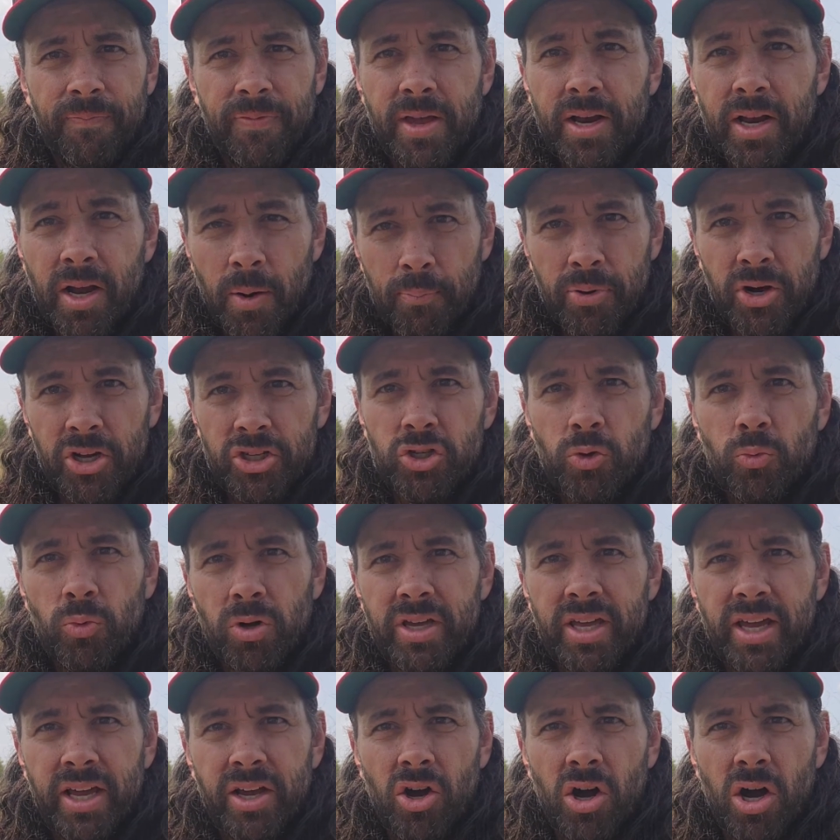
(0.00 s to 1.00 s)
the compressor will
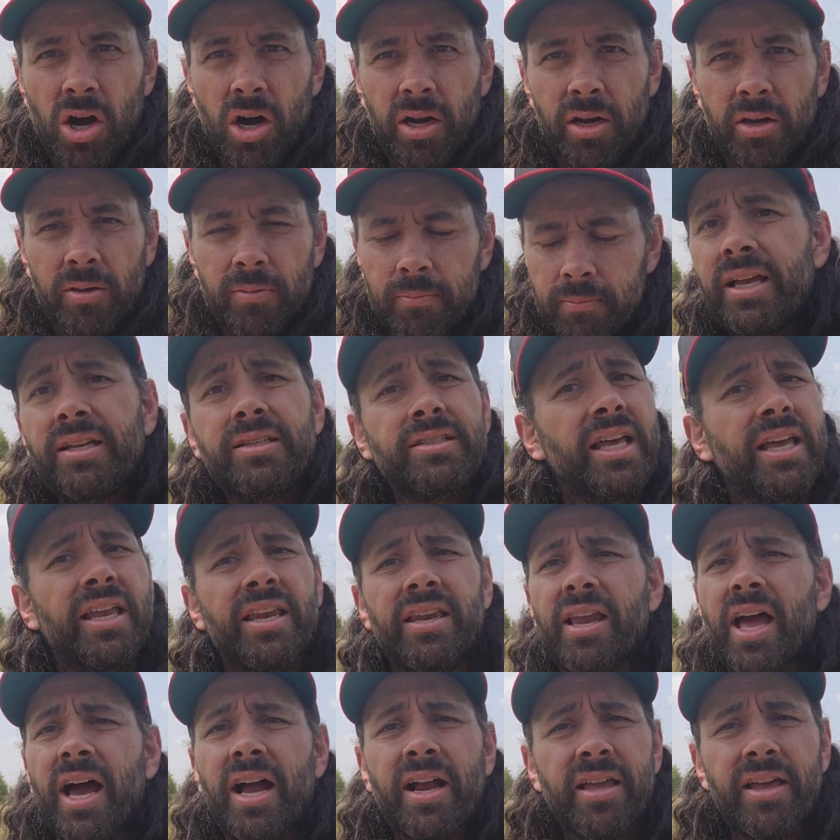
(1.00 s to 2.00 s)
kick on. It did
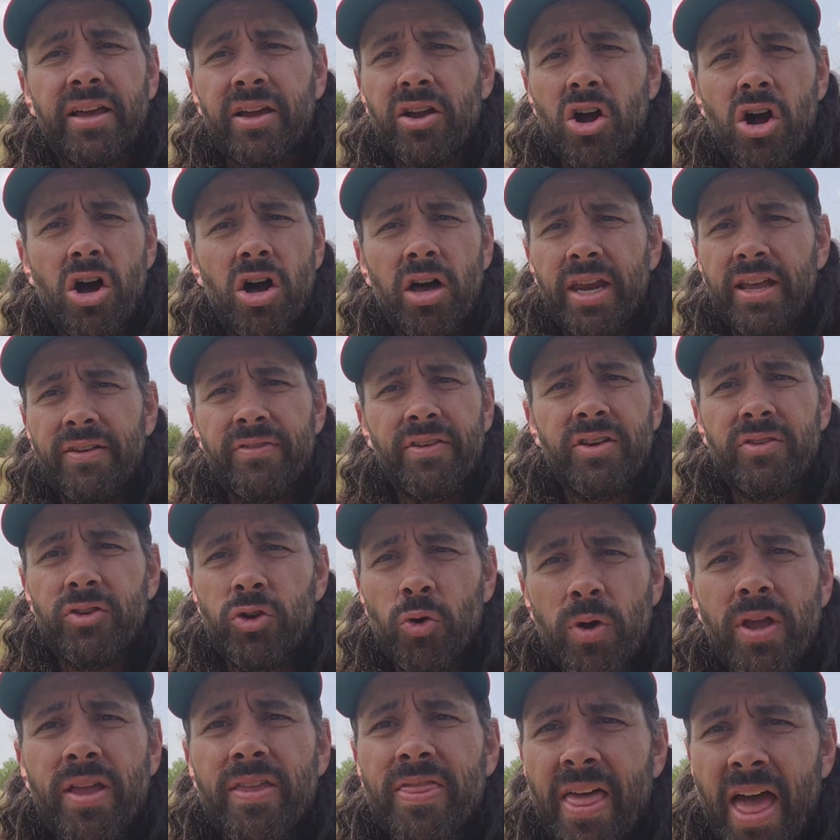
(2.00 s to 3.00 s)
not kick on even
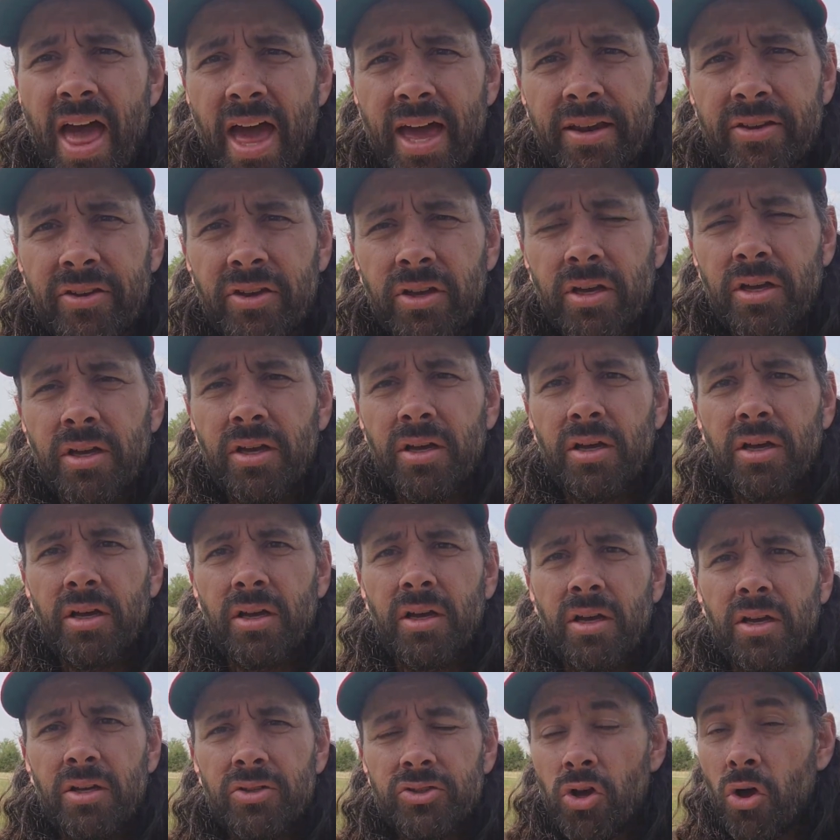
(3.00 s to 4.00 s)
doing that.
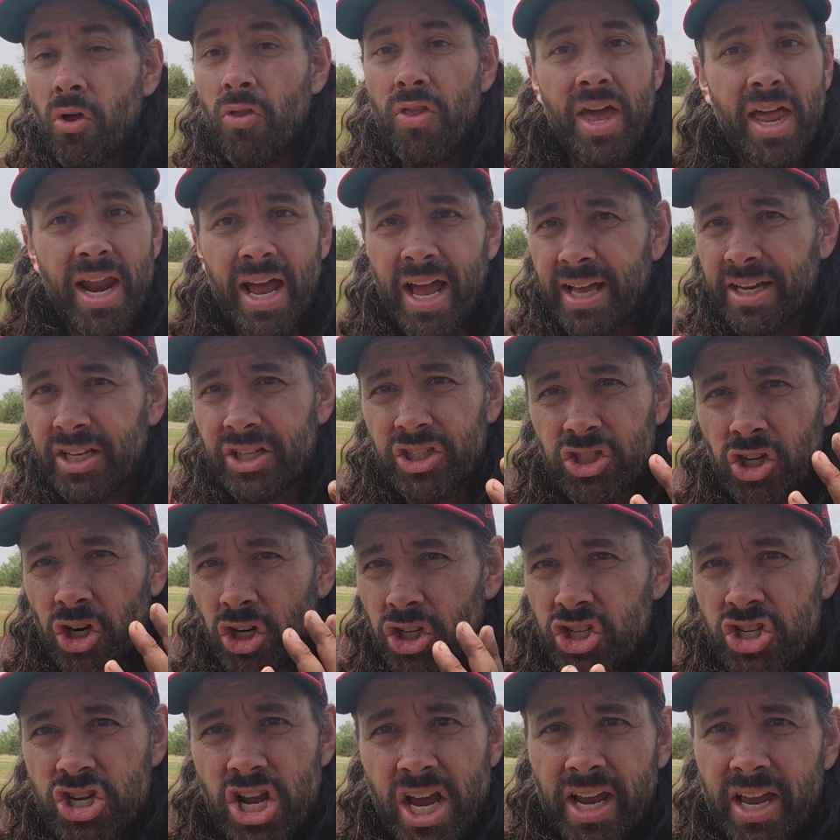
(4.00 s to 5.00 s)
So then I had to
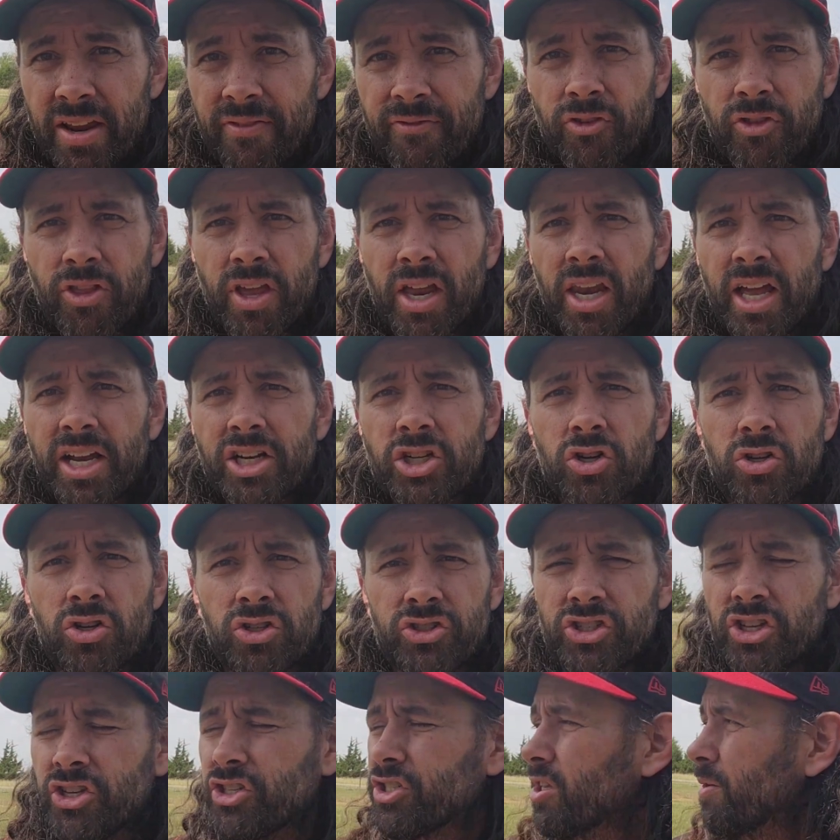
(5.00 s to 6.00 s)
start checking for the electrical
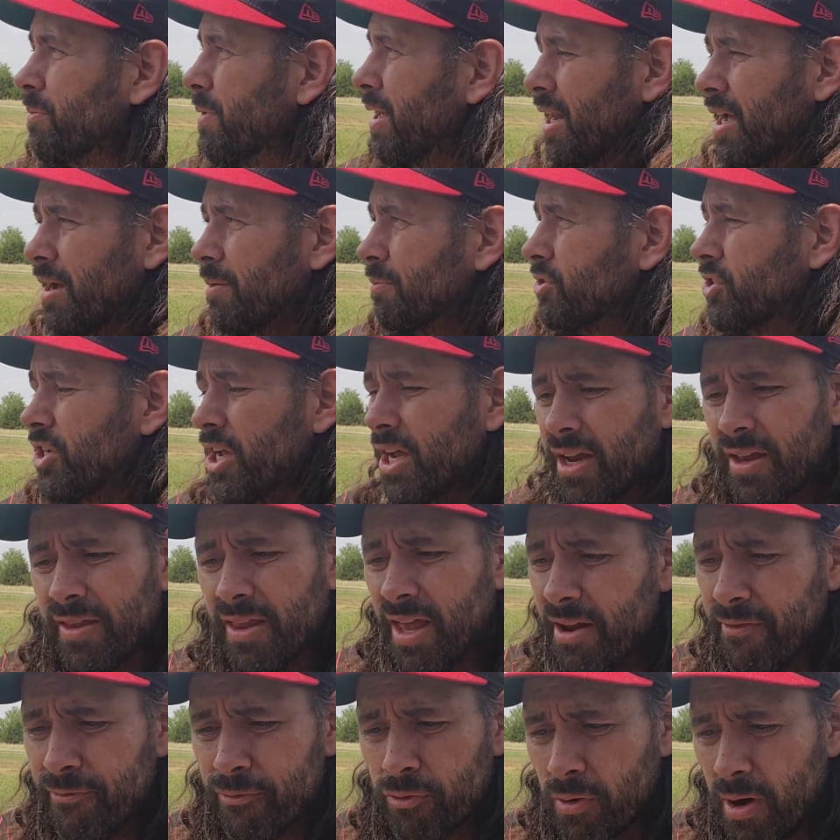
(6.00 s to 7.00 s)
system, and I'm checking
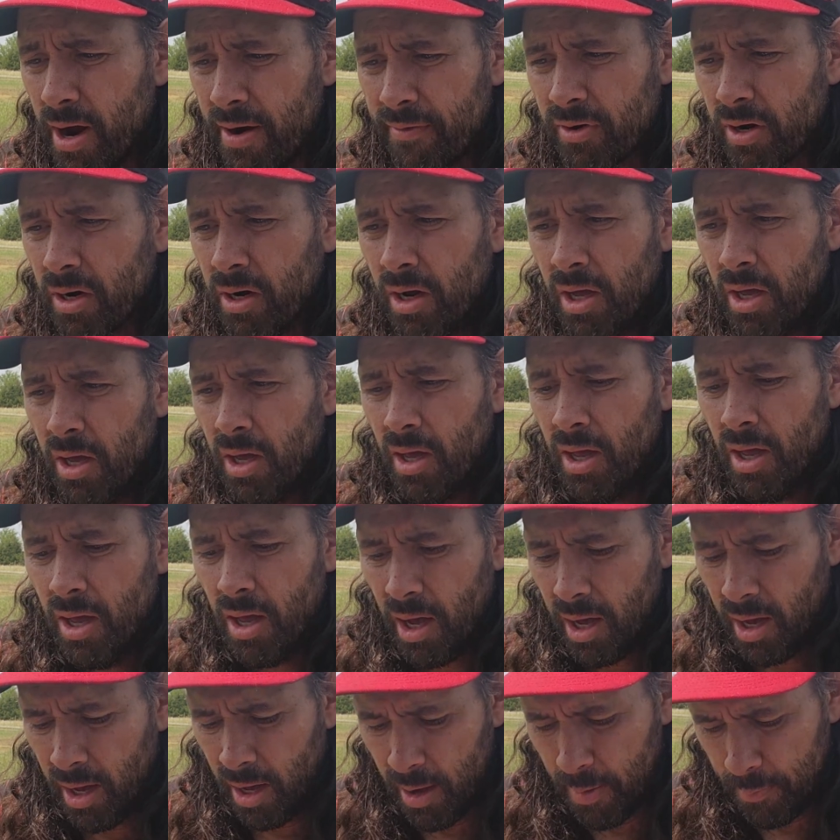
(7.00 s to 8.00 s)
that forever.
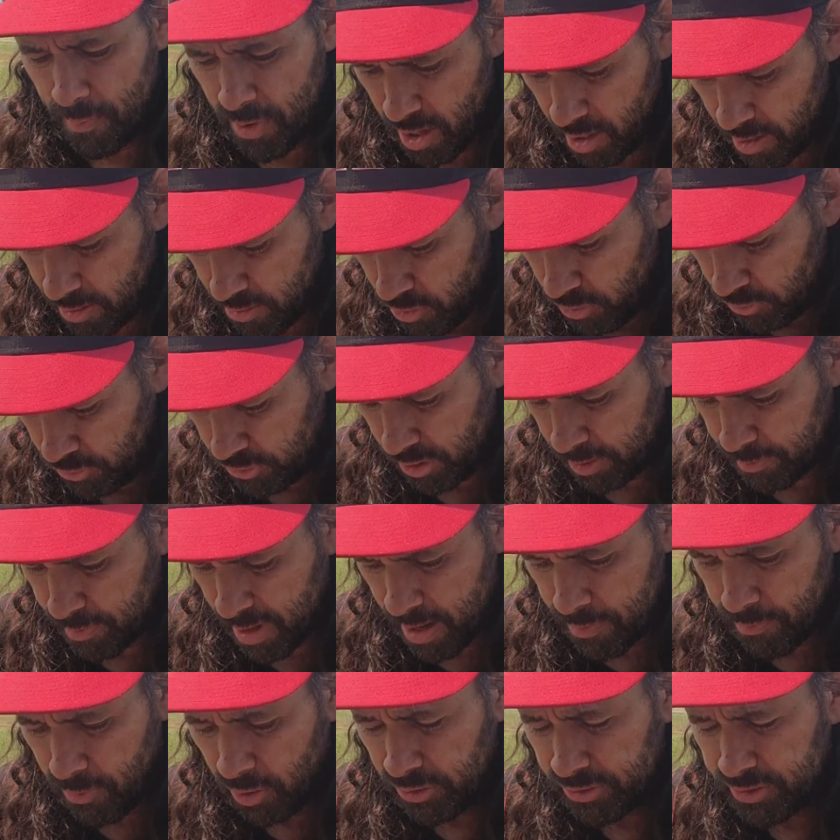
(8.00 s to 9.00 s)
And using
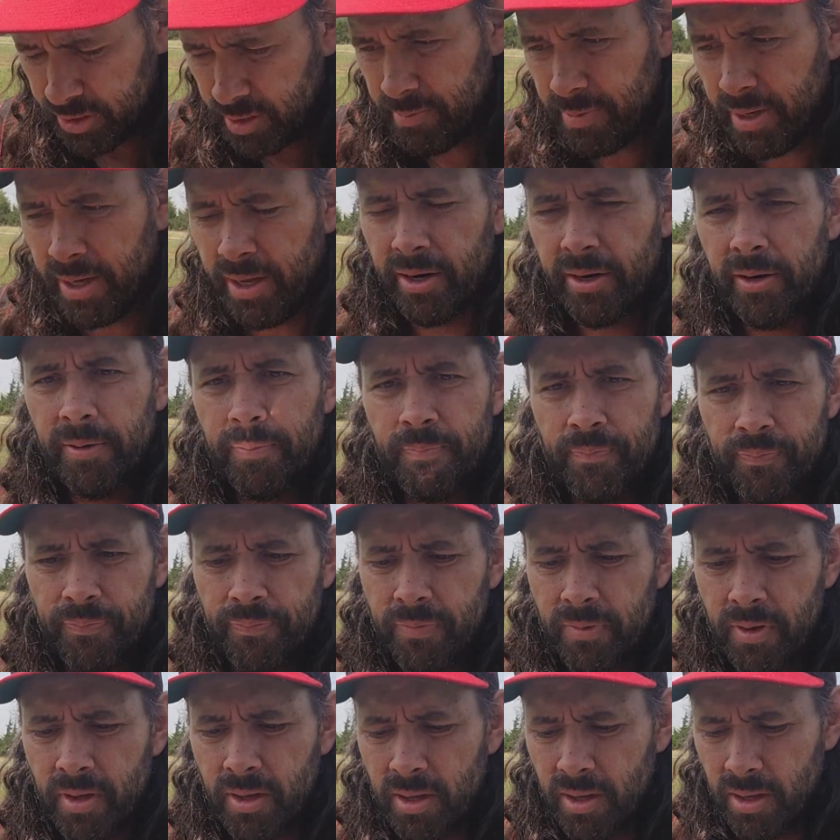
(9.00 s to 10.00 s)
my multimeter,
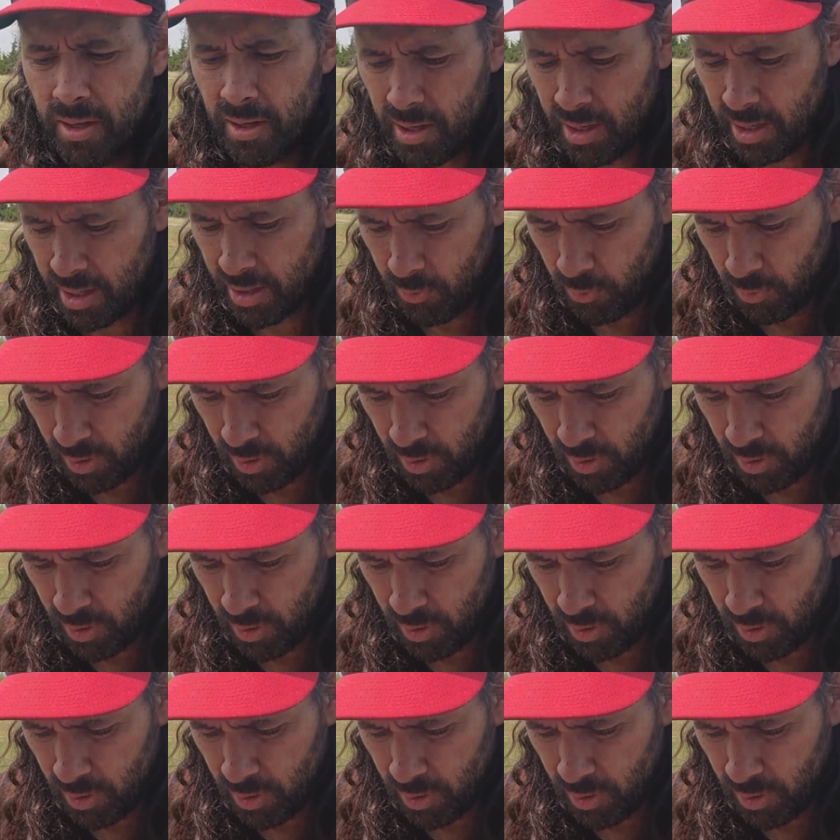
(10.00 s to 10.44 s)
I